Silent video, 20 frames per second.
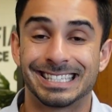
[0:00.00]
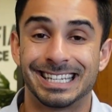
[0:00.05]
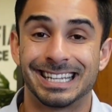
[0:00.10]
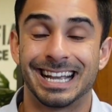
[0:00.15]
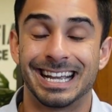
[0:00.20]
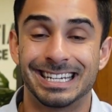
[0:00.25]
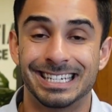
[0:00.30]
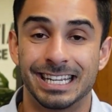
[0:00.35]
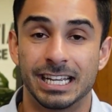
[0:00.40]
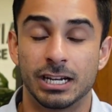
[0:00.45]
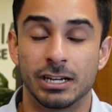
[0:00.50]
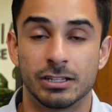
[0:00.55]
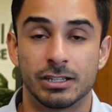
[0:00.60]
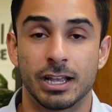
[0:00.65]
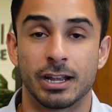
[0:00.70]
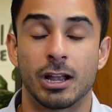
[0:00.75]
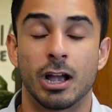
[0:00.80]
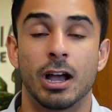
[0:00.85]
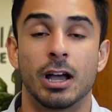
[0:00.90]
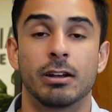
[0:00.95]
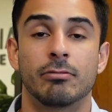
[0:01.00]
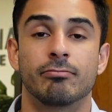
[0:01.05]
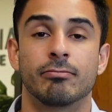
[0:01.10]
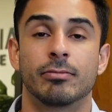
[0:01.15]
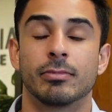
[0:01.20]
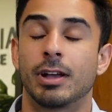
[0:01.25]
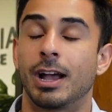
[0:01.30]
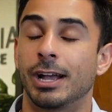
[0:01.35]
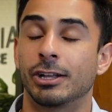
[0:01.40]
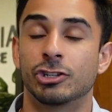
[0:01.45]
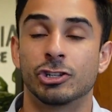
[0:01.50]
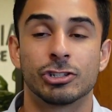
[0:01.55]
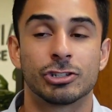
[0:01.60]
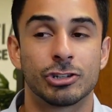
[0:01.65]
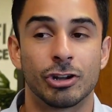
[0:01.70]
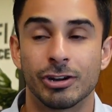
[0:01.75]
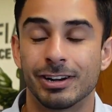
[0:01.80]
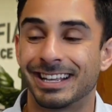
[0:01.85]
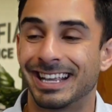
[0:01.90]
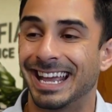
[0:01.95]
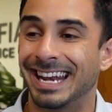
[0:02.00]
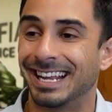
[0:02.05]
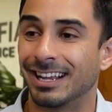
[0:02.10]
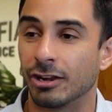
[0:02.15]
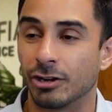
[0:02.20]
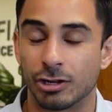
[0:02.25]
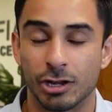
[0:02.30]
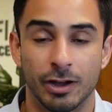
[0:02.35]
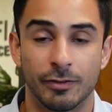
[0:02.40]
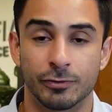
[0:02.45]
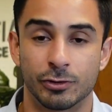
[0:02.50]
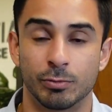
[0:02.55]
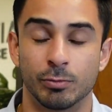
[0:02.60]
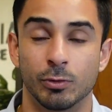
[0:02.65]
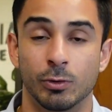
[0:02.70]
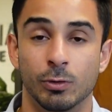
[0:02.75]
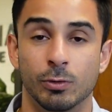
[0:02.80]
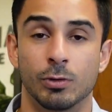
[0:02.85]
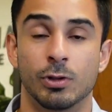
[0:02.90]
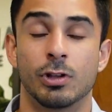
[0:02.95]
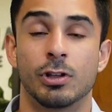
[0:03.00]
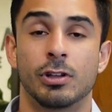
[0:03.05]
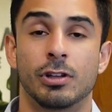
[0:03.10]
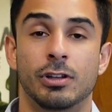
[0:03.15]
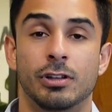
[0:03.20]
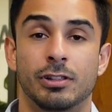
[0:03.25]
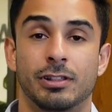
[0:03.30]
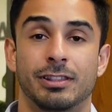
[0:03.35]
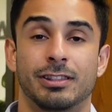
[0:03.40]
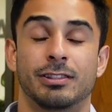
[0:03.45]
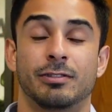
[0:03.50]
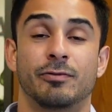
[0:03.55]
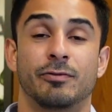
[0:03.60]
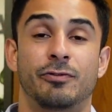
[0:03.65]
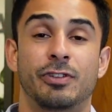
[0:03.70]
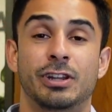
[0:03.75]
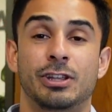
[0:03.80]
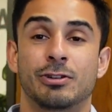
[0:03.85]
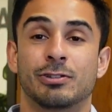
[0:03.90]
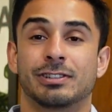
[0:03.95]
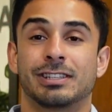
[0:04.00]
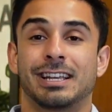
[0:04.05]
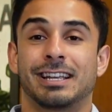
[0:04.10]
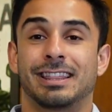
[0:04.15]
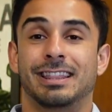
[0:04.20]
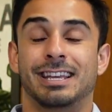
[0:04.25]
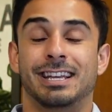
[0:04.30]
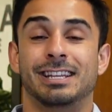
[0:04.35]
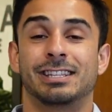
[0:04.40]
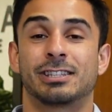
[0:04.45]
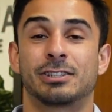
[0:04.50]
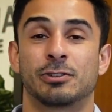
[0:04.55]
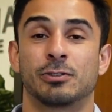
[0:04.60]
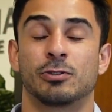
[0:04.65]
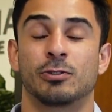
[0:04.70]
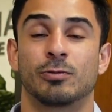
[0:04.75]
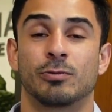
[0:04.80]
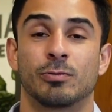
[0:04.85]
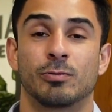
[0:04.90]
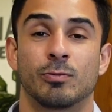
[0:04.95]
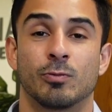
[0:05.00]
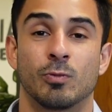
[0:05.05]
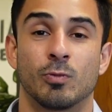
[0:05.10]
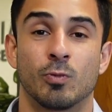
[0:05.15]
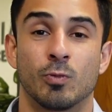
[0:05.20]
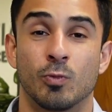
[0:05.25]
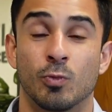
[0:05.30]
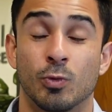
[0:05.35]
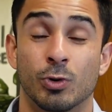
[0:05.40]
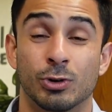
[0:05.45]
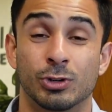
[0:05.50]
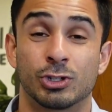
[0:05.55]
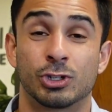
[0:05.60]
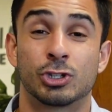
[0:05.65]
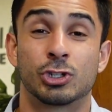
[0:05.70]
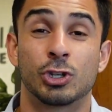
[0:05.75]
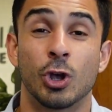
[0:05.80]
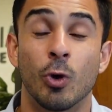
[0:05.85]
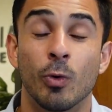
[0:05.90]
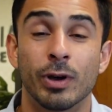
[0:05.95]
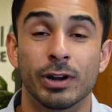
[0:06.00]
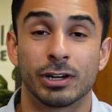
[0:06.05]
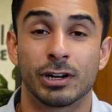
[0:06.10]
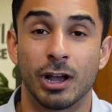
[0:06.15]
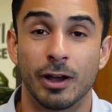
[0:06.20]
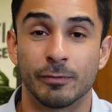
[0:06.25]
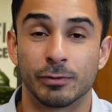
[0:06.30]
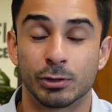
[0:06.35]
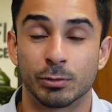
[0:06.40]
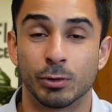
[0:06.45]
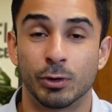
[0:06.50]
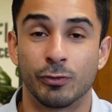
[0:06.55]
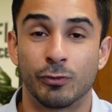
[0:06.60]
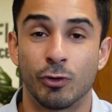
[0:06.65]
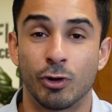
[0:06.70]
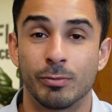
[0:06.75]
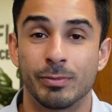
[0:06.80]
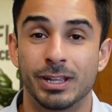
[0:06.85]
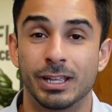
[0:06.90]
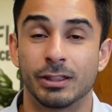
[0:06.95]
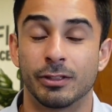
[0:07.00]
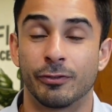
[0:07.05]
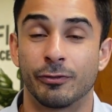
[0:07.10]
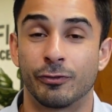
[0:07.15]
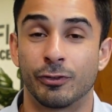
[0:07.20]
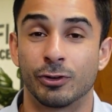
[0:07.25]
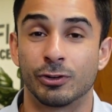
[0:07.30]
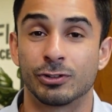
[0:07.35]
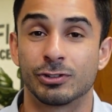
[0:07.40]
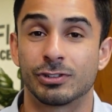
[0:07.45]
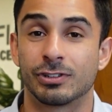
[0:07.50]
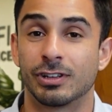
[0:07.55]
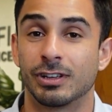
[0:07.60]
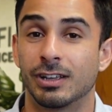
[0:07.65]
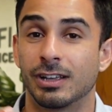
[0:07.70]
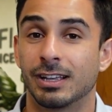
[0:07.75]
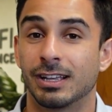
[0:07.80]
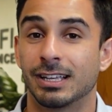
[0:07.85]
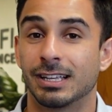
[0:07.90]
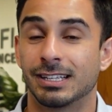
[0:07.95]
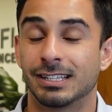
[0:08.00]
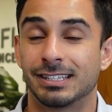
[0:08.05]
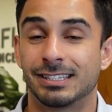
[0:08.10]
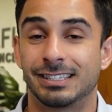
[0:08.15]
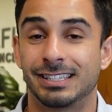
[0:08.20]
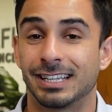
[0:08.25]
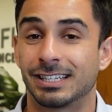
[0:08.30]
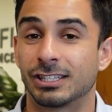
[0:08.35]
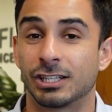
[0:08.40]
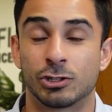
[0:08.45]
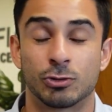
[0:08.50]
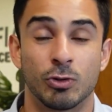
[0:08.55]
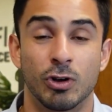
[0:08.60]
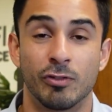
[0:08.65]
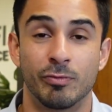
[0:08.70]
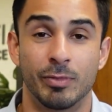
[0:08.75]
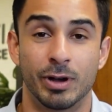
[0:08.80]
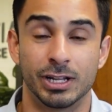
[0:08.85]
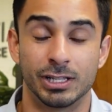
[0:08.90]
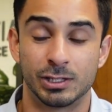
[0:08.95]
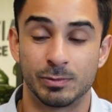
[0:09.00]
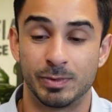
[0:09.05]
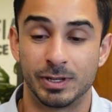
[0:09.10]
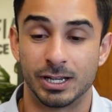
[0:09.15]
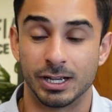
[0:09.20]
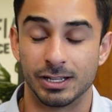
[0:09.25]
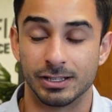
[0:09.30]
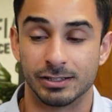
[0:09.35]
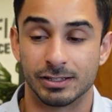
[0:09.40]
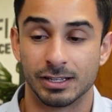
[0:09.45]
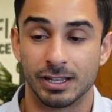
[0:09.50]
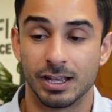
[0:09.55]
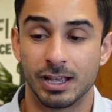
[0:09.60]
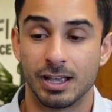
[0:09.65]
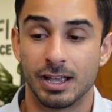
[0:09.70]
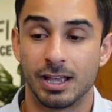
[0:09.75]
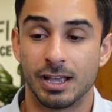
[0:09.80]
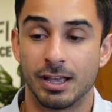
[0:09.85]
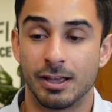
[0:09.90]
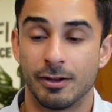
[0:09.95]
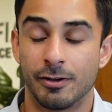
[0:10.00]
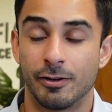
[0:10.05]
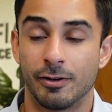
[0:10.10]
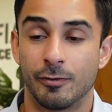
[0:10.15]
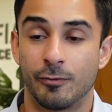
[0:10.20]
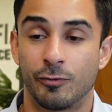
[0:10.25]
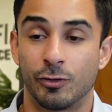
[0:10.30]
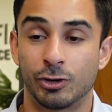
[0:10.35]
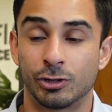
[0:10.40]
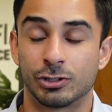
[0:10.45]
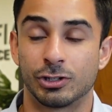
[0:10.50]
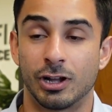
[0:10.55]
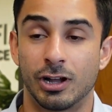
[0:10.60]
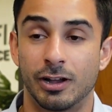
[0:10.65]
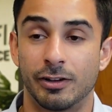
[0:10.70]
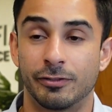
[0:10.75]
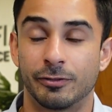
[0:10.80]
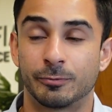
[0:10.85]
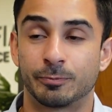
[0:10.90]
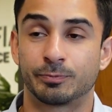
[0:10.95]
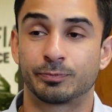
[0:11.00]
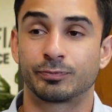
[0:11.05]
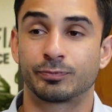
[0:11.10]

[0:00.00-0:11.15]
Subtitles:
thing I did is I just started getting uncomfortable. Videos like this were so uncomfortable for me in the first 6 to 12 months because first off,